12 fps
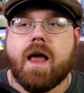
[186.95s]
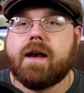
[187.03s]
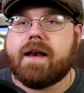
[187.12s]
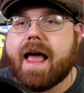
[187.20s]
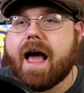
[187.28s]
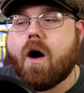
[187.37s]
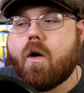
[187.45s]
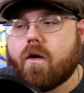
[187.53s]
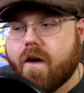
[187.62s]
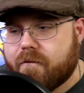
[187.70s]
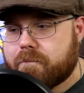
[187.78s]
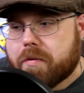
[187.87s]
Now,
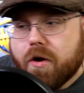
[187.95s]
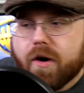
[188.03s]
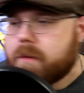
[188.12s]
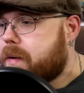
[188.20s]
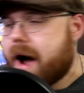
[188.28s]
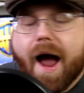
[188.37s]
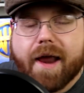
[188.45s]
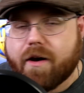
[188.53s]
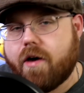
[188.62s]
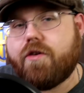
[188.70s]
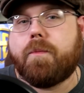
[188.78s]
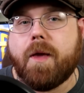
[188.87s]
if PewDiePie and
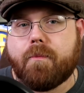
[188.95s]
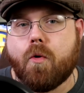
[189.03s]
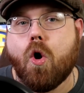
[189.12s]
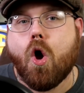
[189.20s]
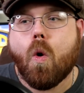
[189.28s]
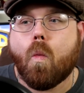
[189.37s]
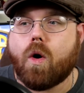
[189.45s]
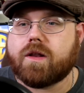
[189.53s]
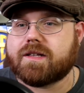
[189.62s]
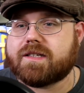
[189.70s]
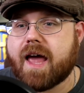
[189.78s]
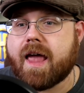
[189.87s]
other people want
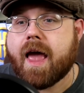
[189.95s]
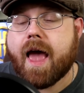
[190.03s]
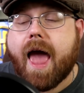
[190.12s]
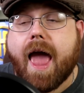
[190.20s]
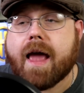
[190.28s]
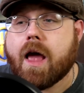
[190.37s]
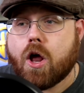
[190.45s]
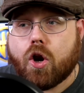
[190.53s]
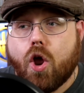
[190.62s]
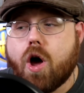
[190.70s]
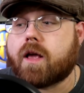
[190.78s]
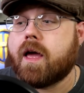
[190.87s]
to say, hey,
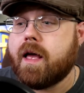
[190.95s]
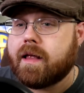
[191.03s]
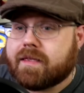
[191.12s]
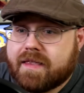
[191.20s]
look,